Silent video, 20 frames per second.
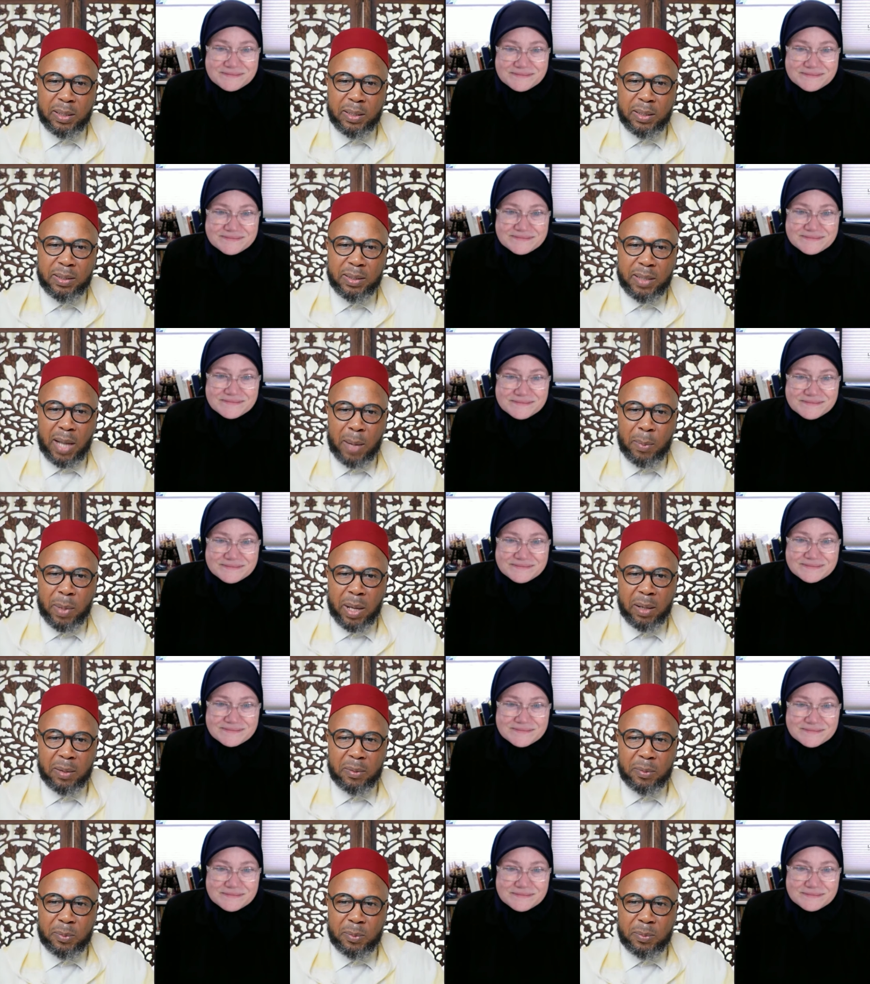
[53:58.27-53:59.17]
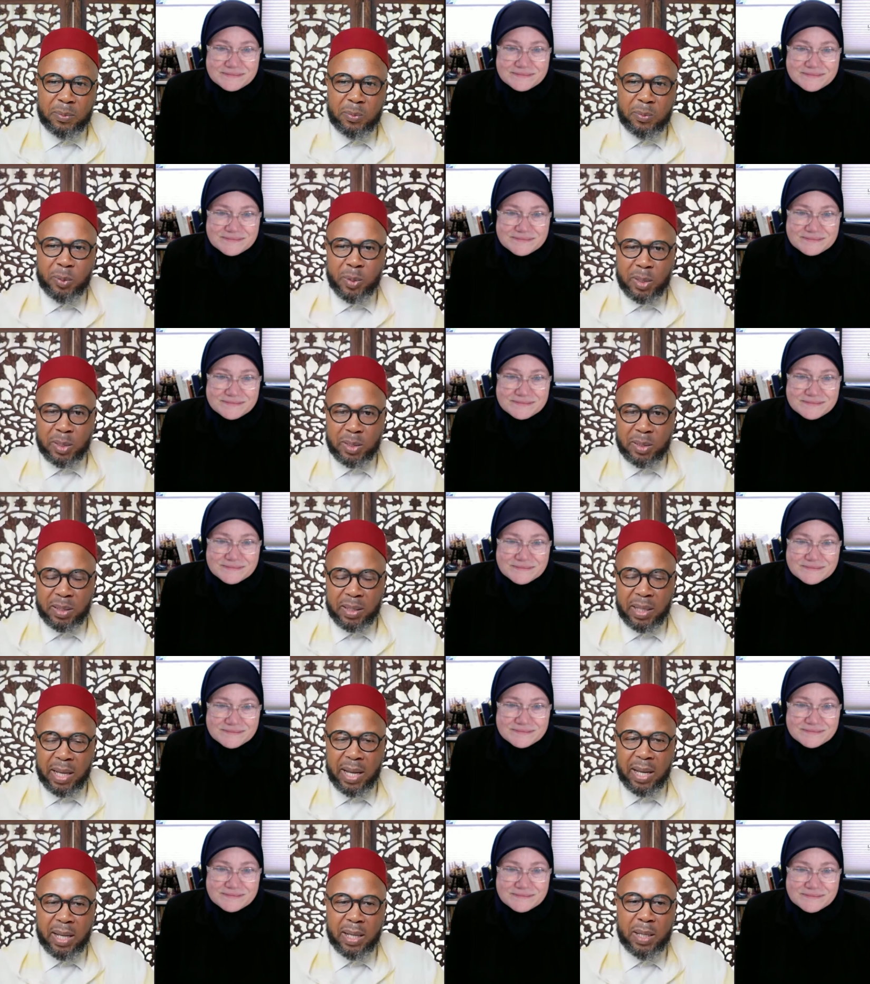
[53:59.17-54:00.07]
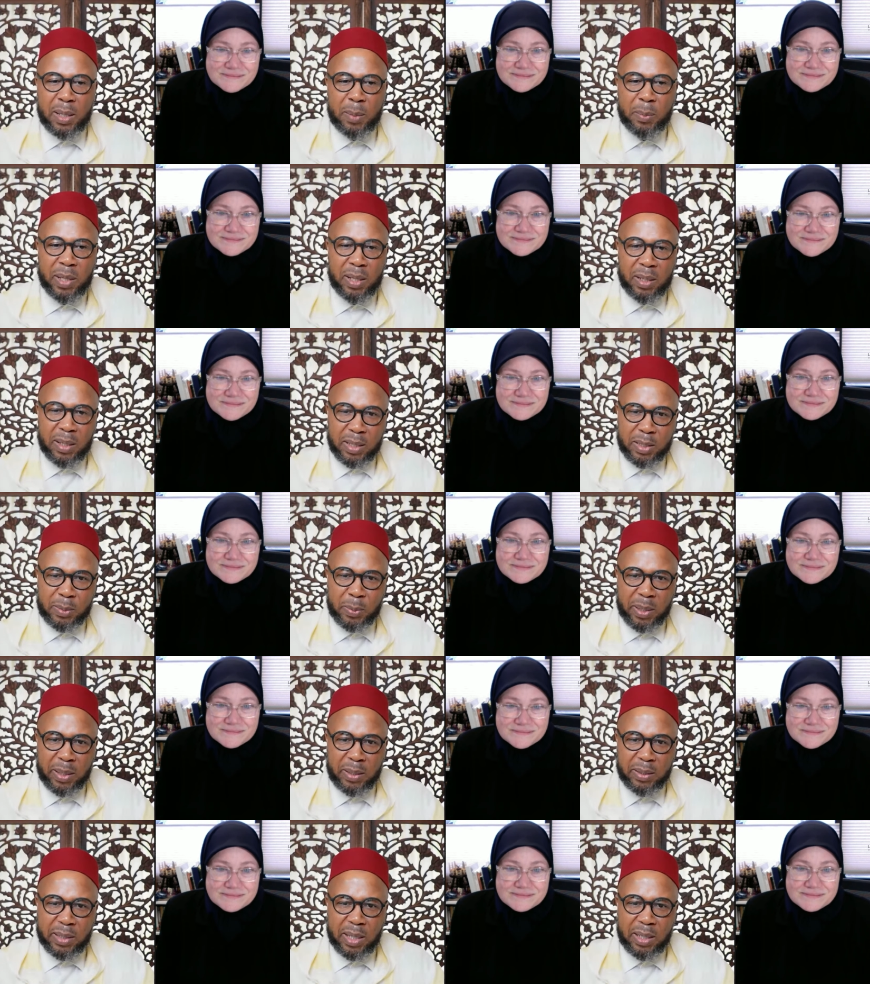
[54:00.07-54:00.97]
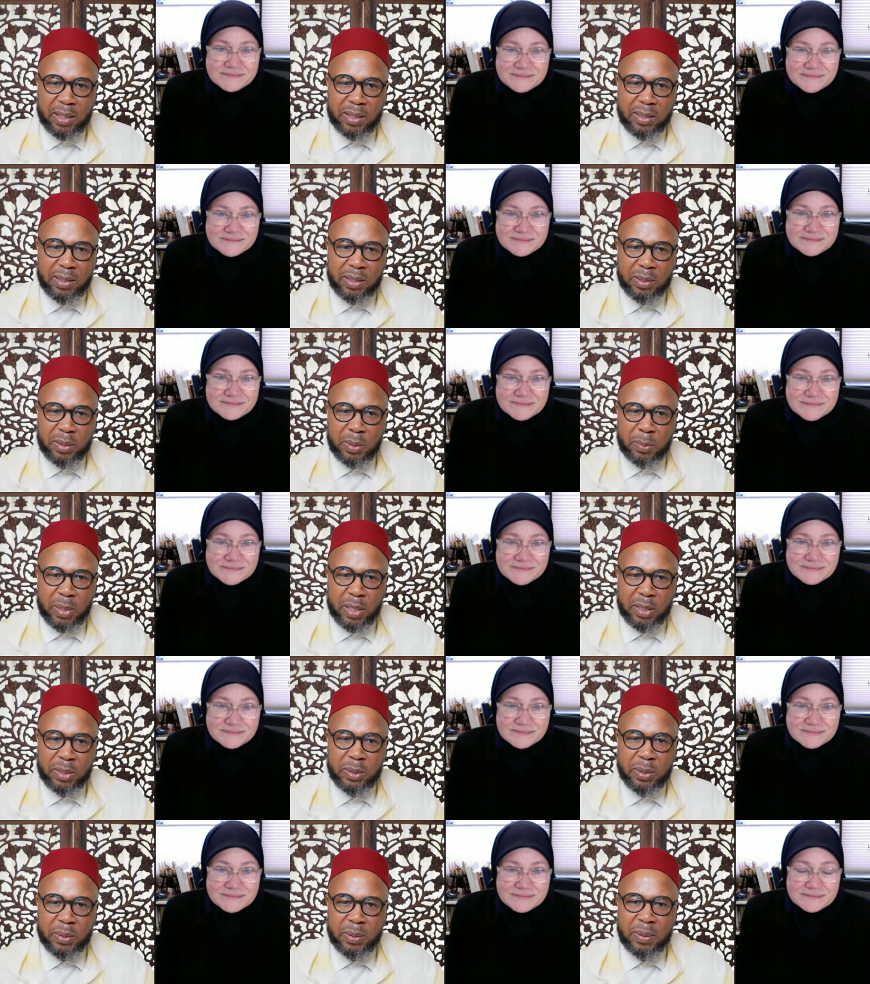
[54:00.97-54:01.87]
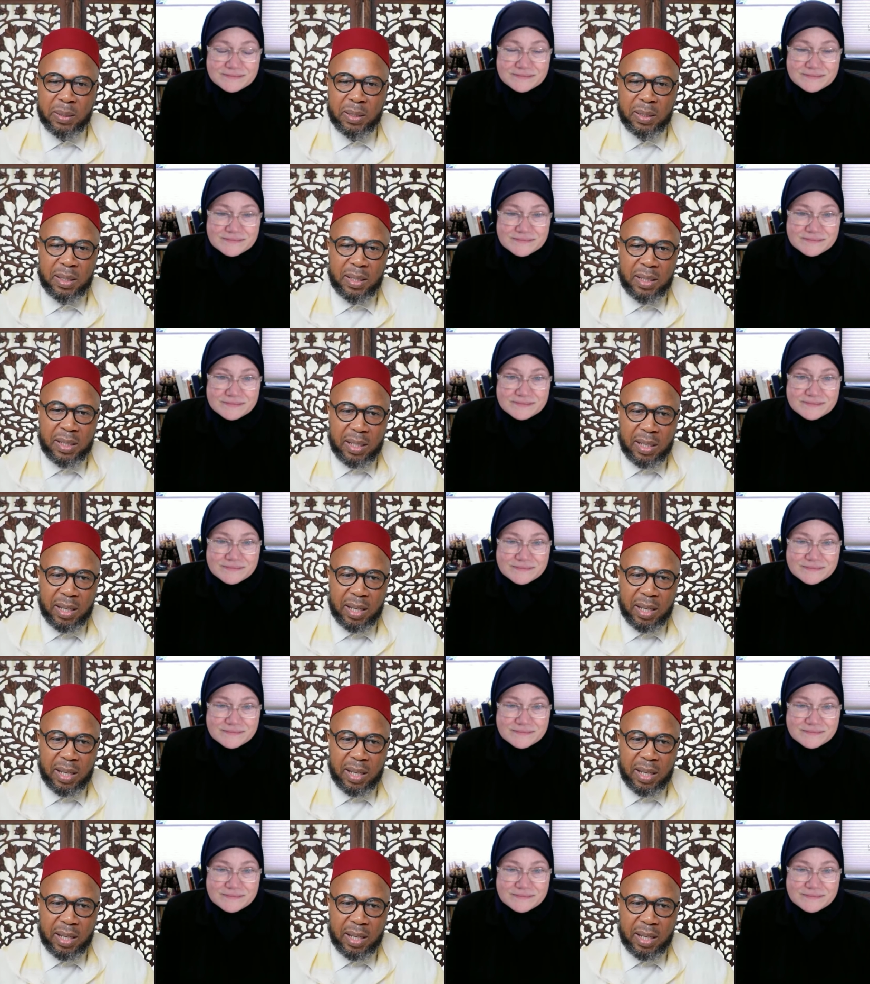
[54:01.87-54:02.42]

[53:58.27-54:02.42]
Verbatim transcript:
Speaker 1: time out for this today. May Allah subhanahu wa ta'ala continue to bless you. And